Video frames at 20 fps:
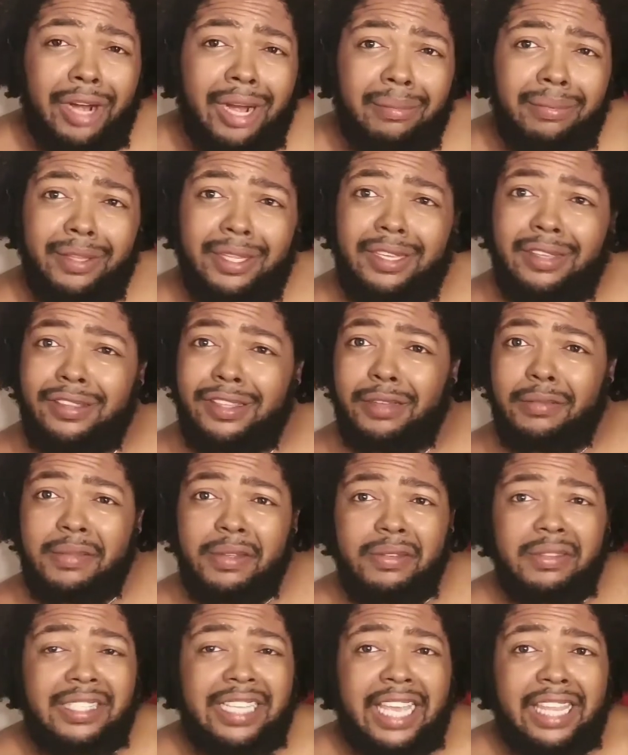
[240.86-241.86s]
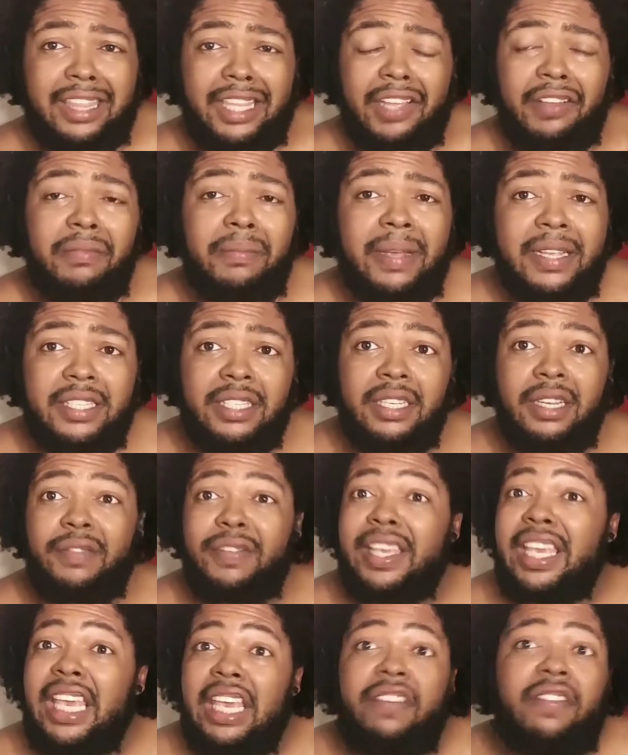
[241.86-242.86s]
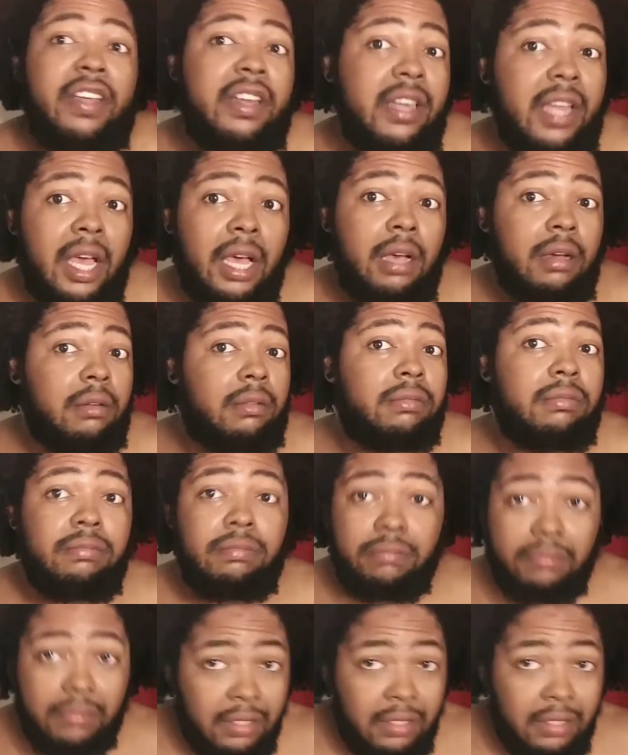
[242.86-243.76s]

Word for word: probably the most at love myself, even though